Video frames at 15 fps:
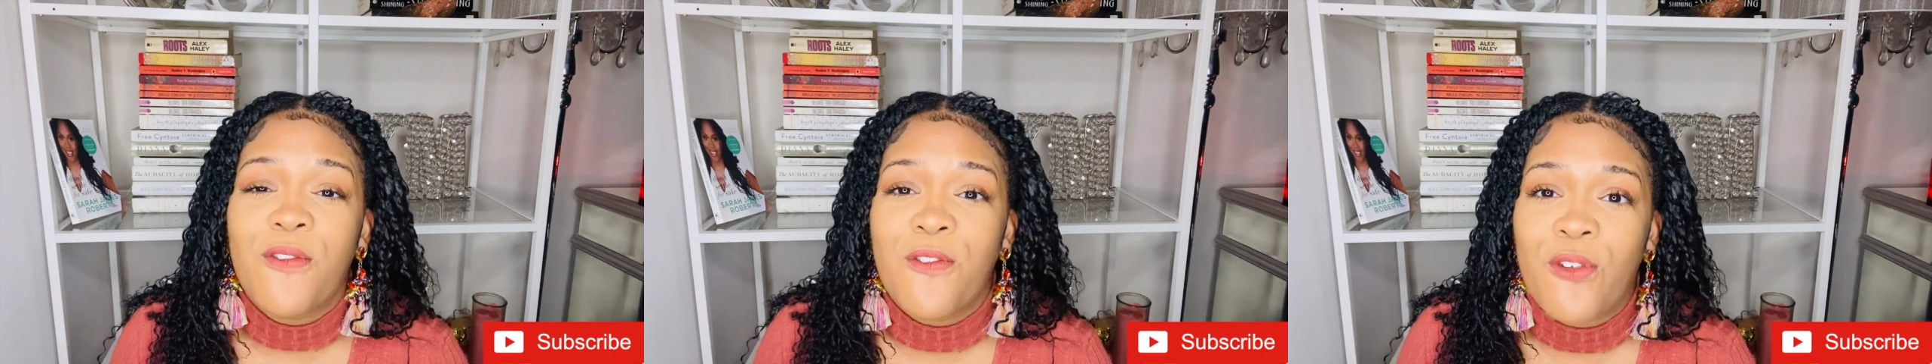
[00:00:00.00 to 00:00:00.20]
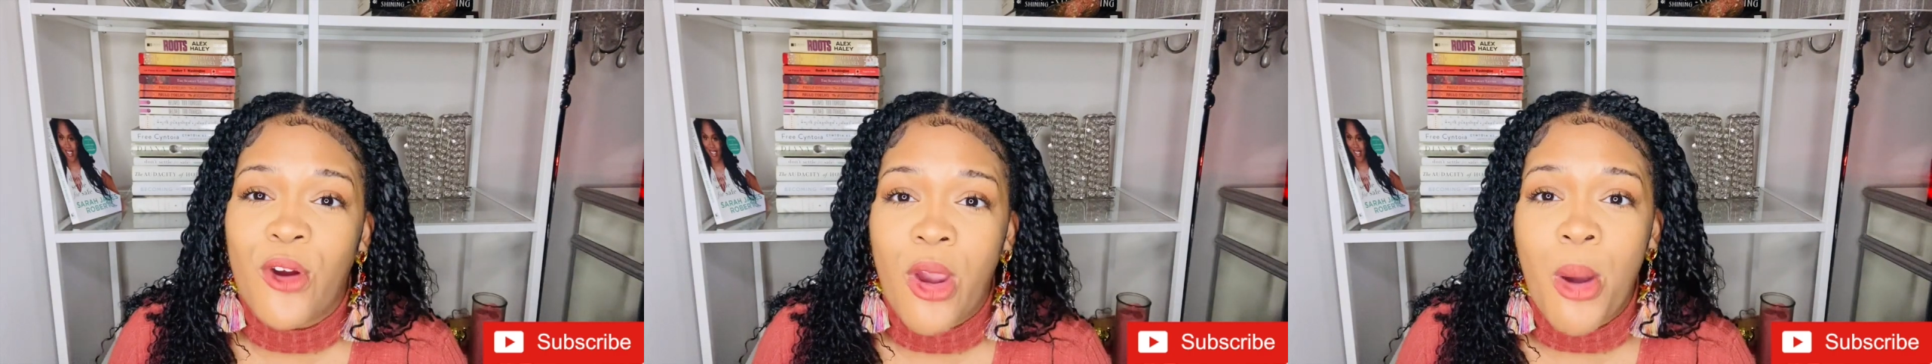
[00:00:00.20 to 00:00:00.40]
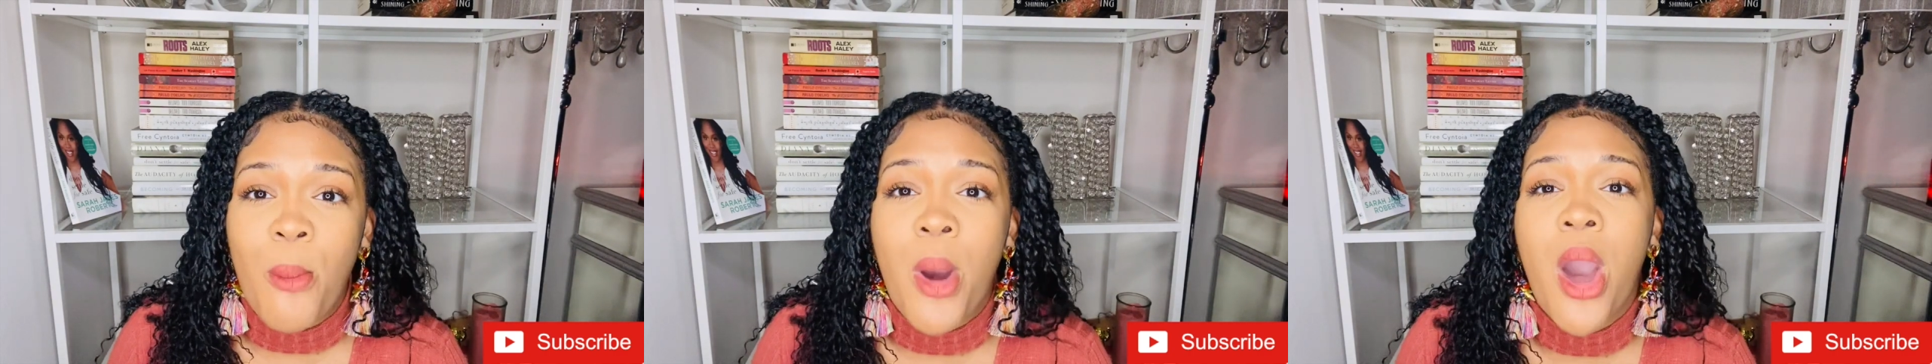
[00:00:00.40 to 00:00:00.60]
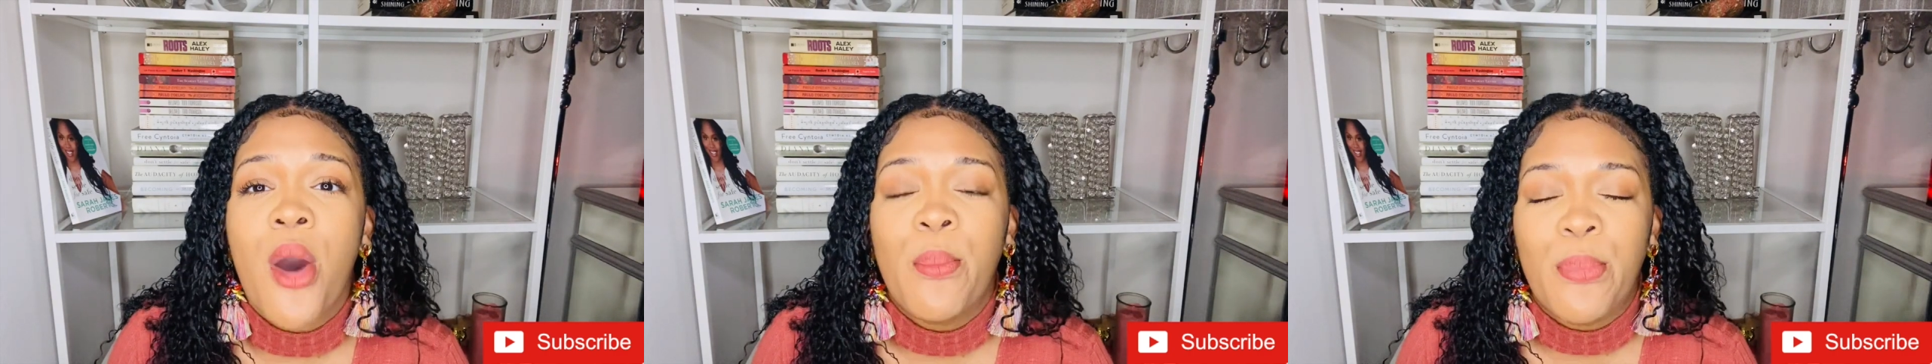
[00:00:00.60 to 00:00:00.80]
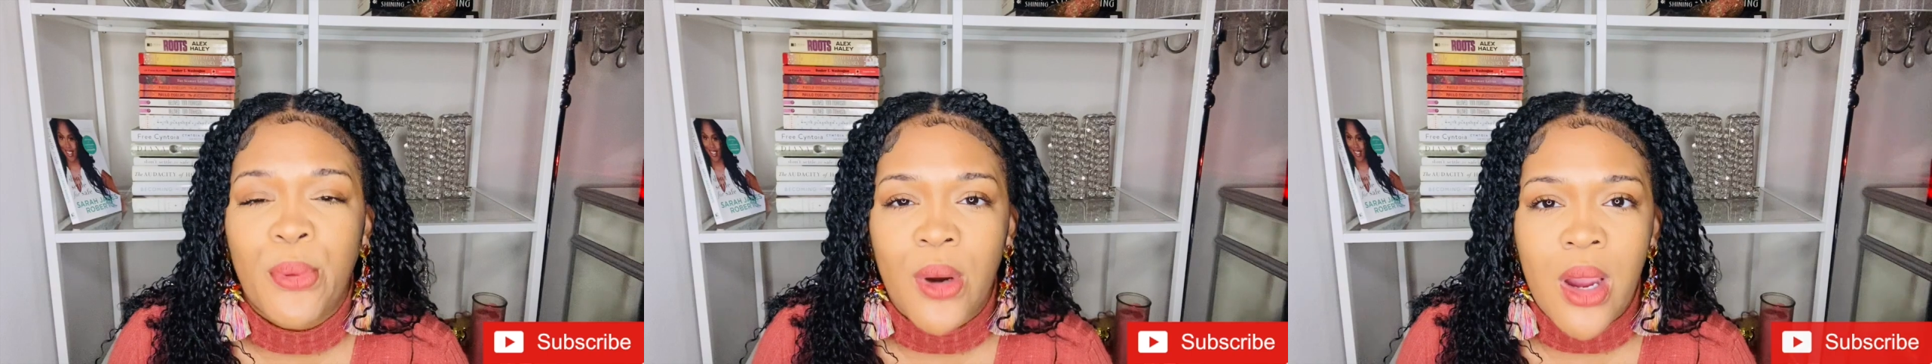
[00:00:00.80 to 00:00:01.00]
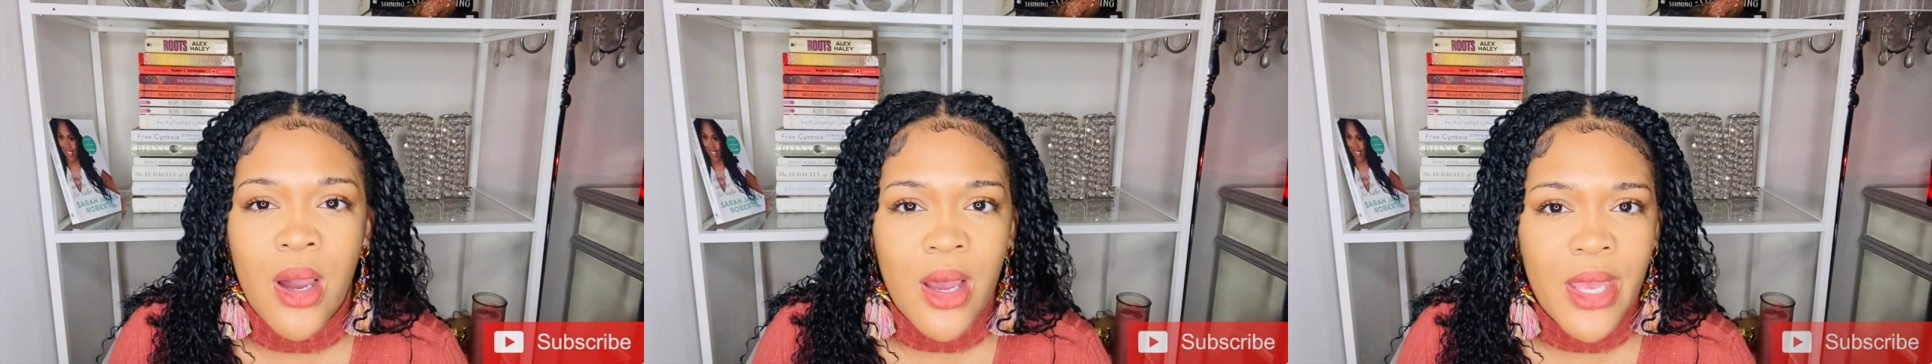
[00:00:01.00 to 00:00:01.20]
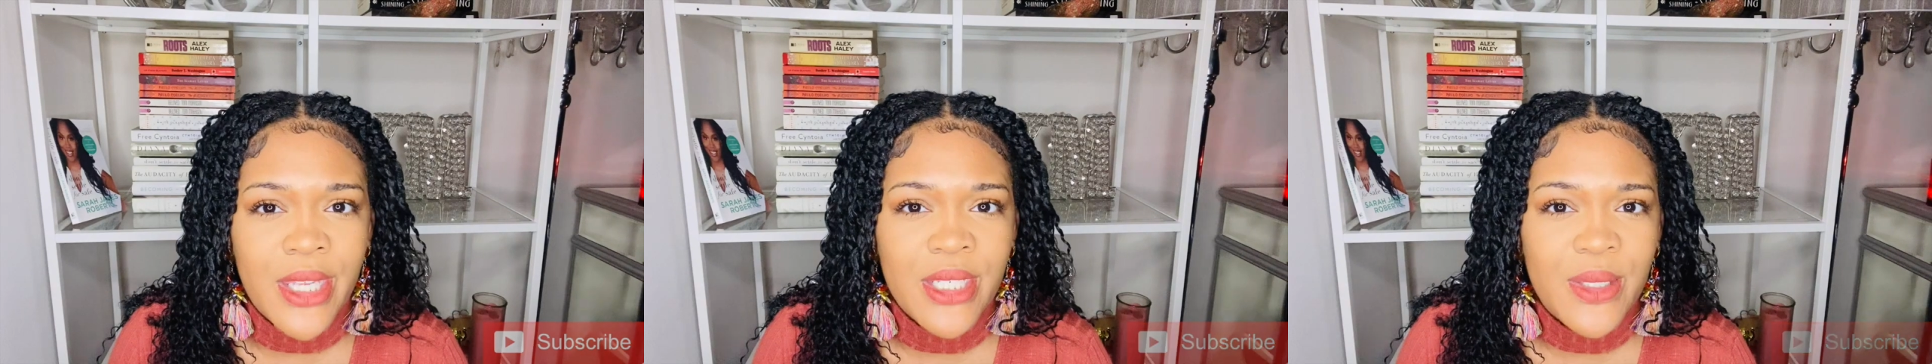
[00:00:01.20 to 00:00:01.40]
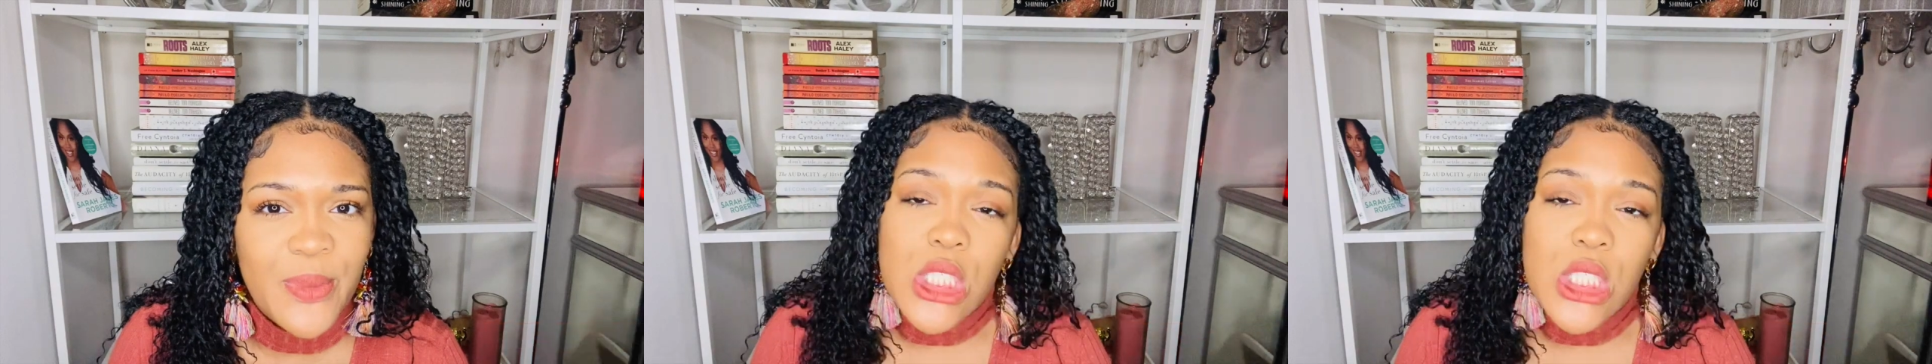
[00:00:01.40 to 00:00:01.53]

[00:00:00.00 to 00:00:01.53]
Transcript: from abroad.